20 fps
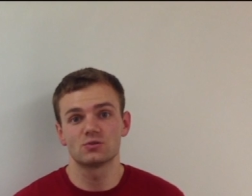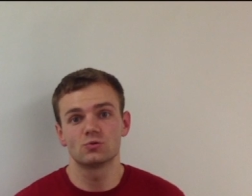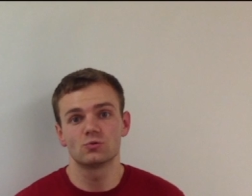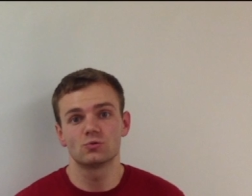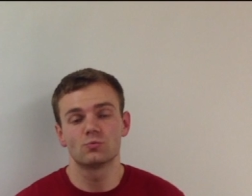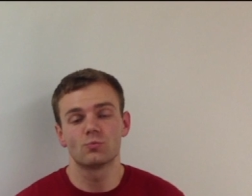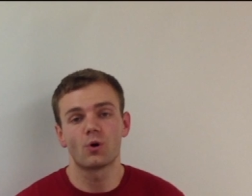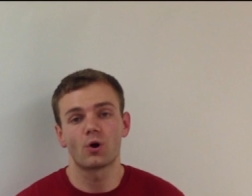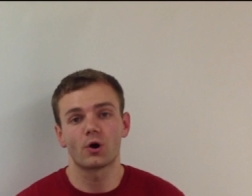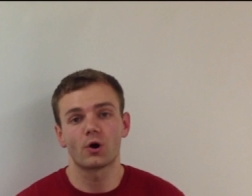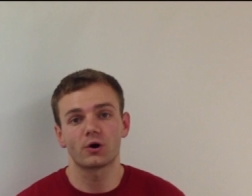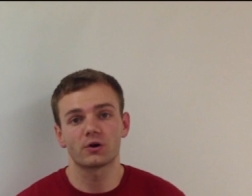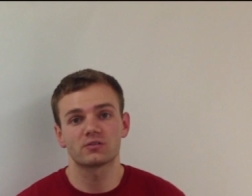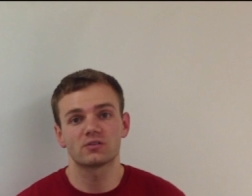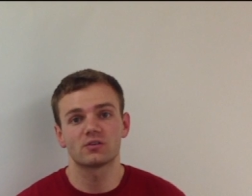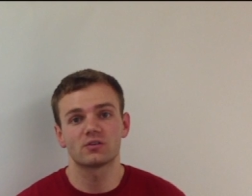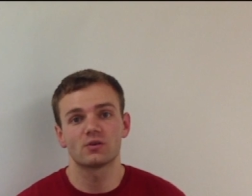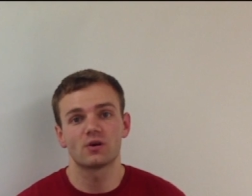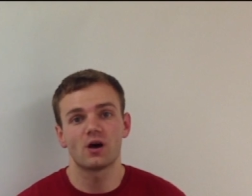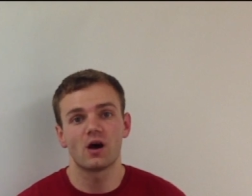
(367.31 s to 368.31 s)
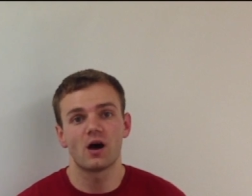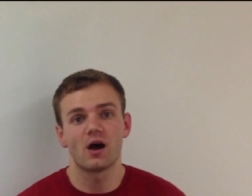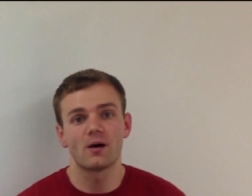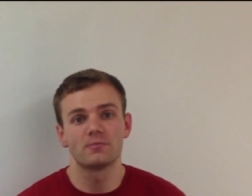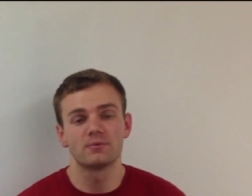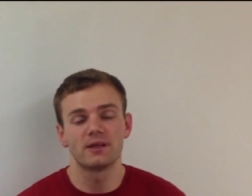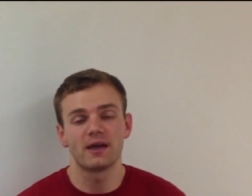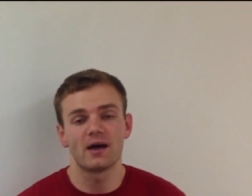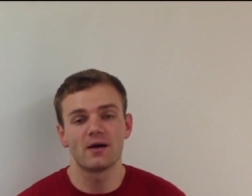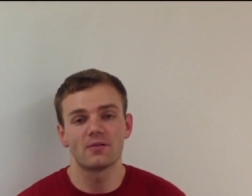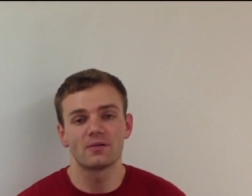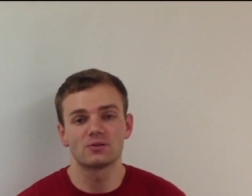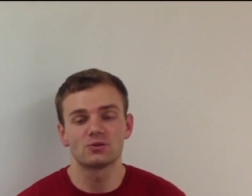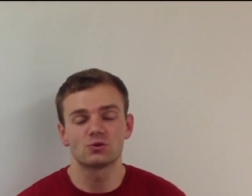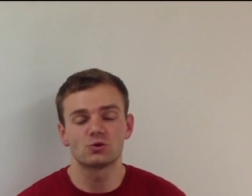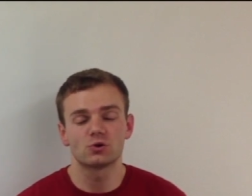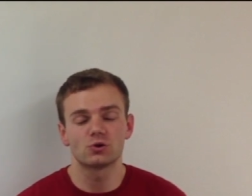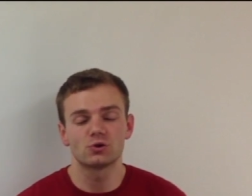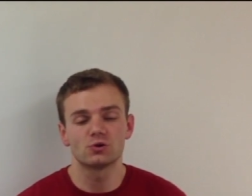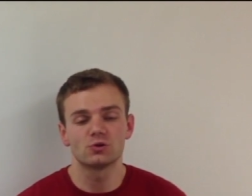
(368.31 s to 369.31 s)
marked down that you
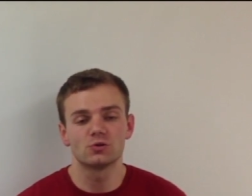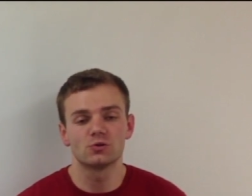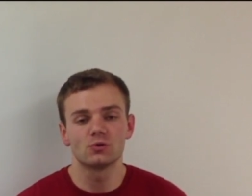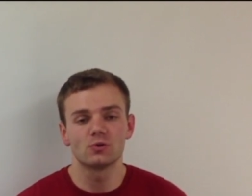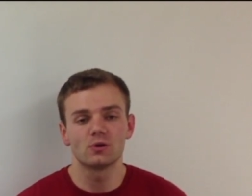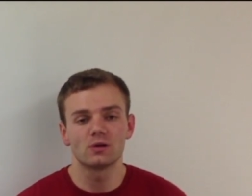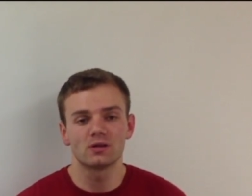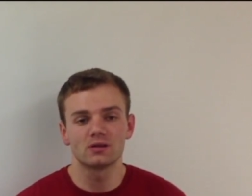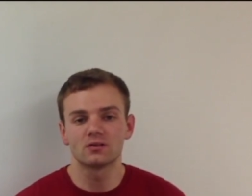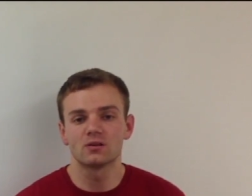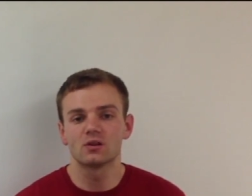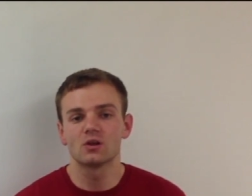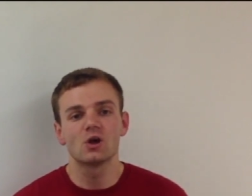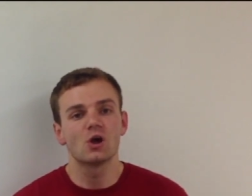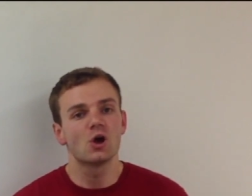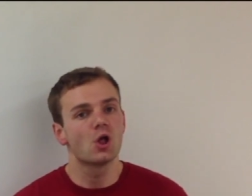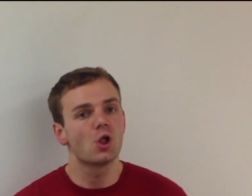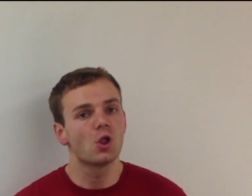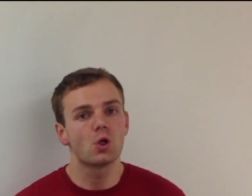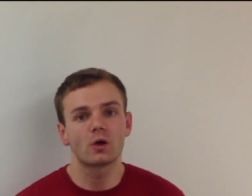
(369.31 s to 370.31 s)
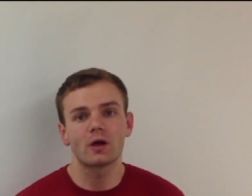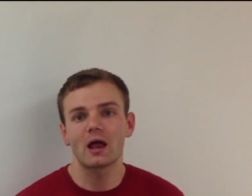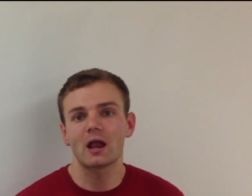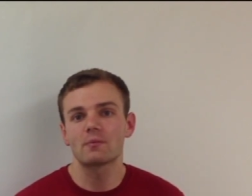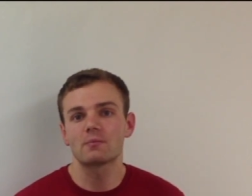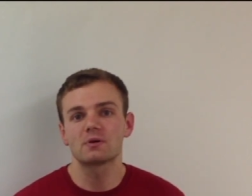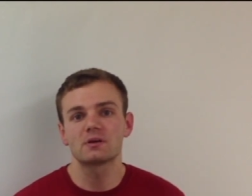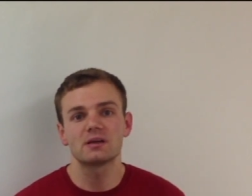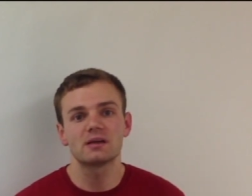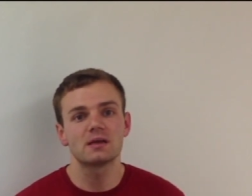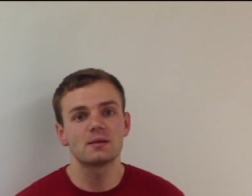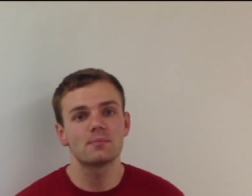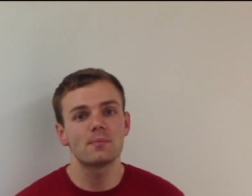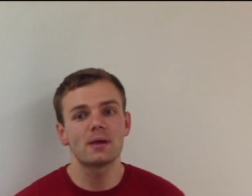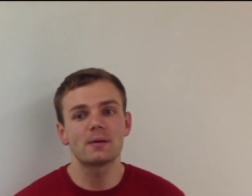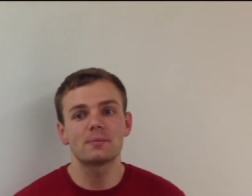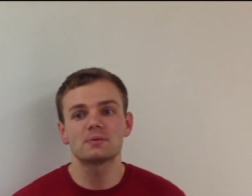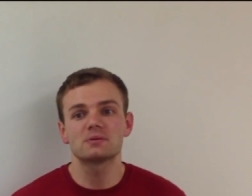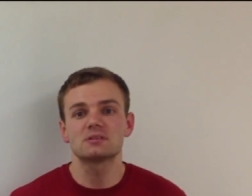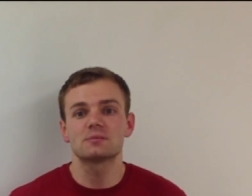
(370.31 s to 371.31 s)
couldn't do, and look at them again. Maybe
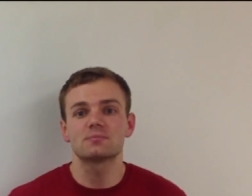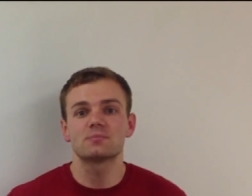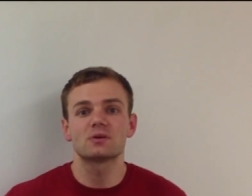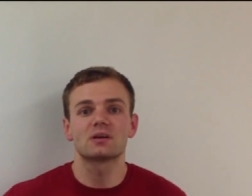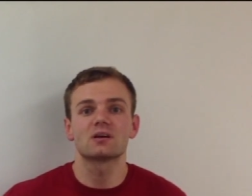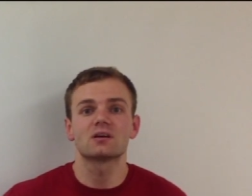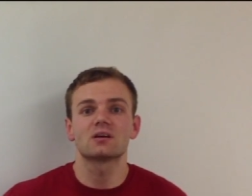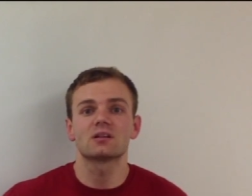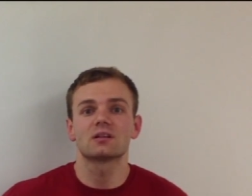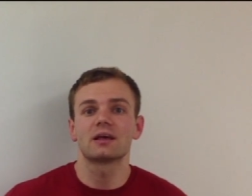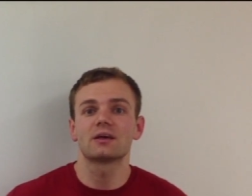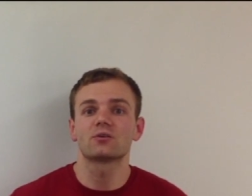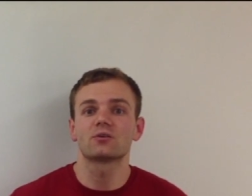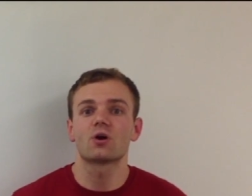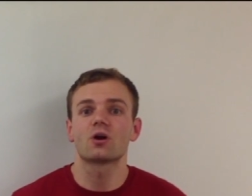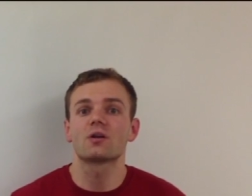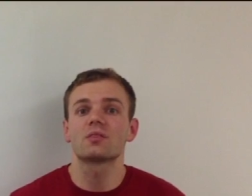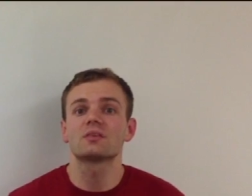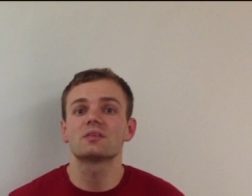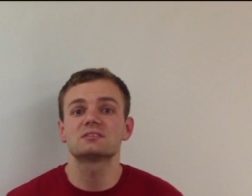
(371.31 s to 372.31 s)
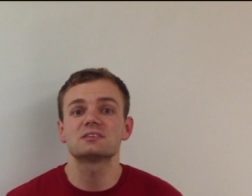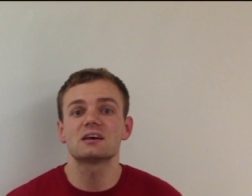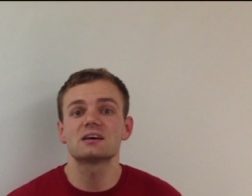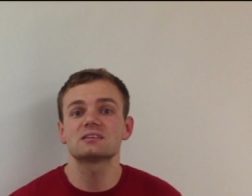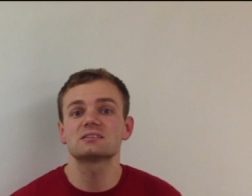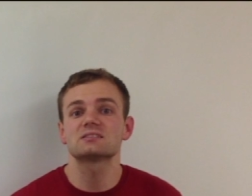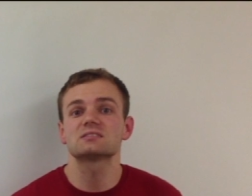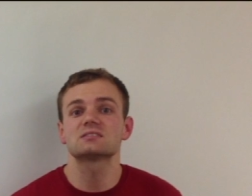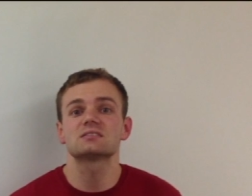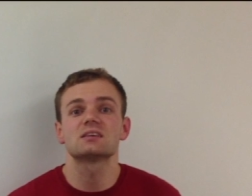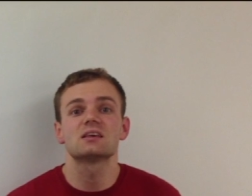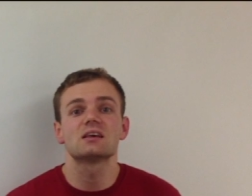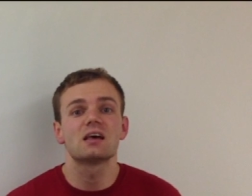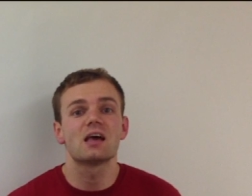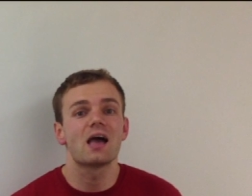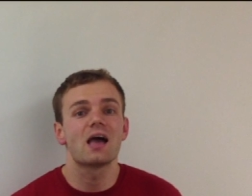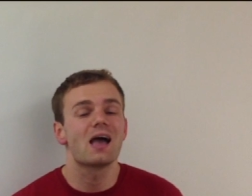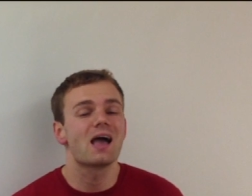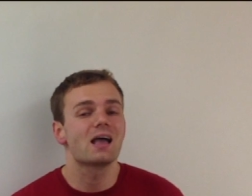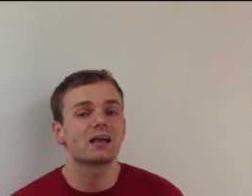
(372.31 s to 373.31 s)
something later on in the test
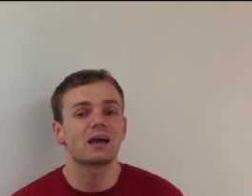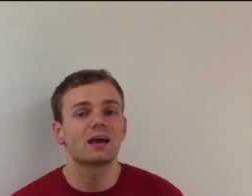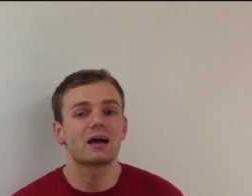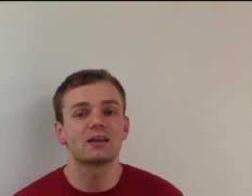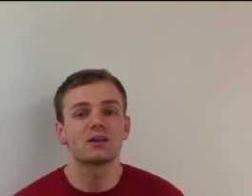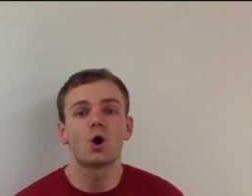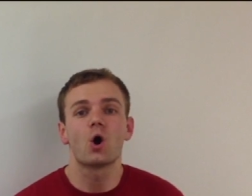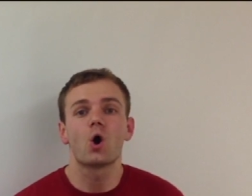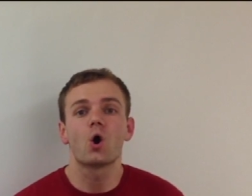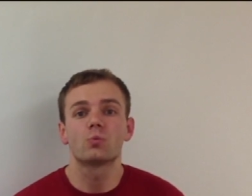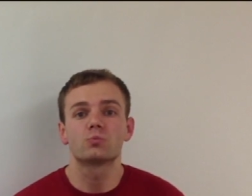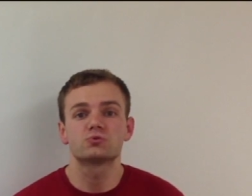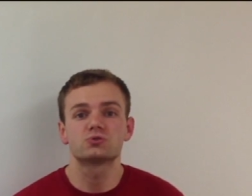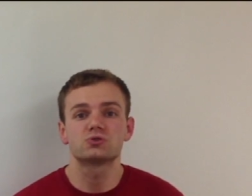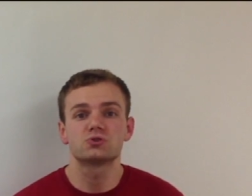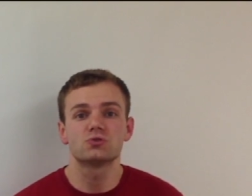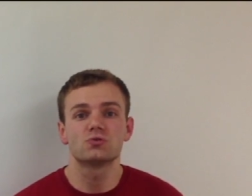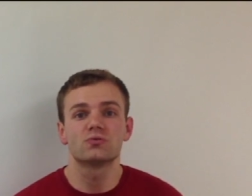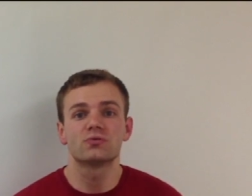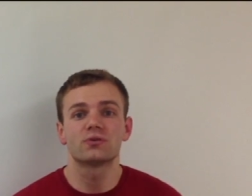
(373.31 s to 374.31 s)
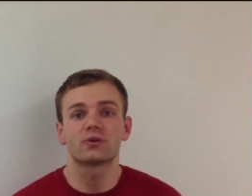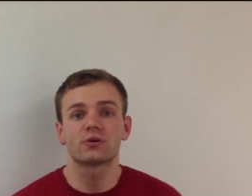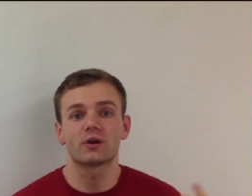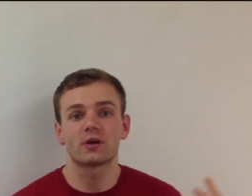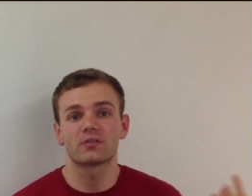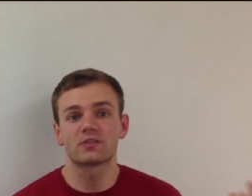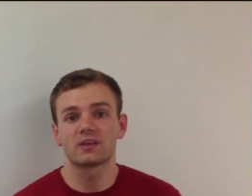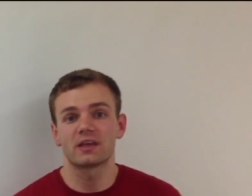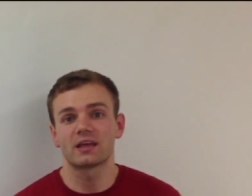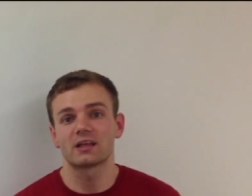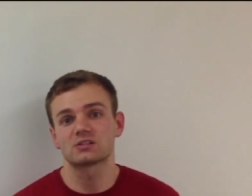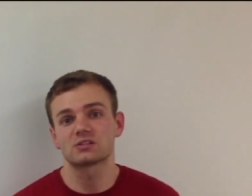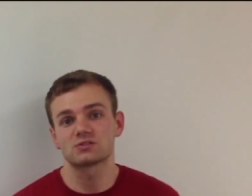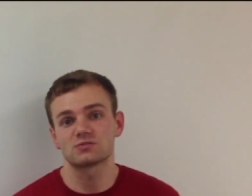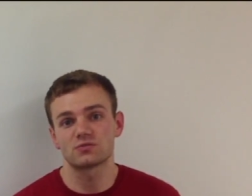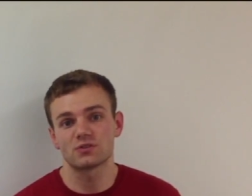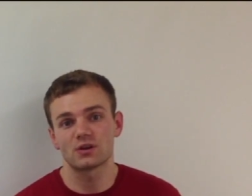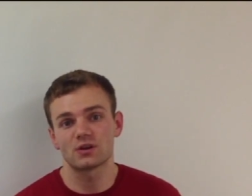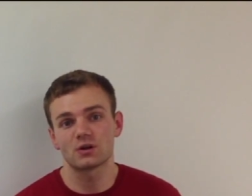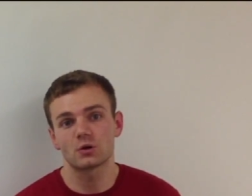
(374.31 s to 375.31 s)
kind of helped you figure out the answer for
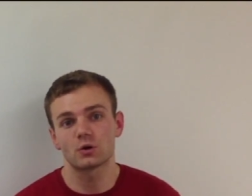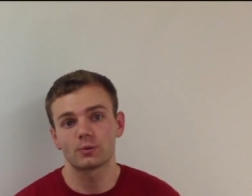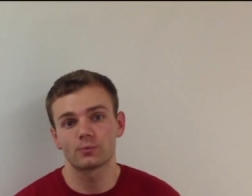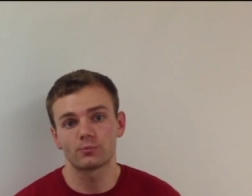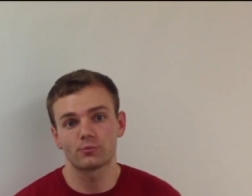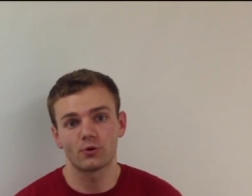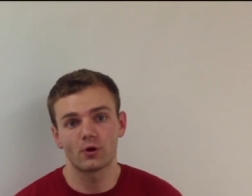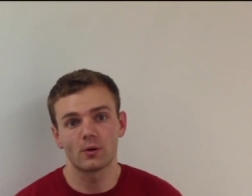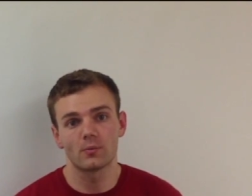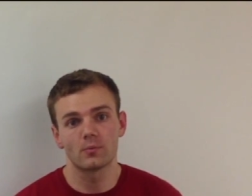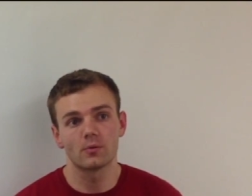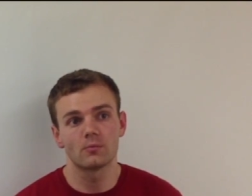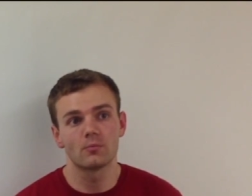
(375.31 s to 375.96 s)
that current problem.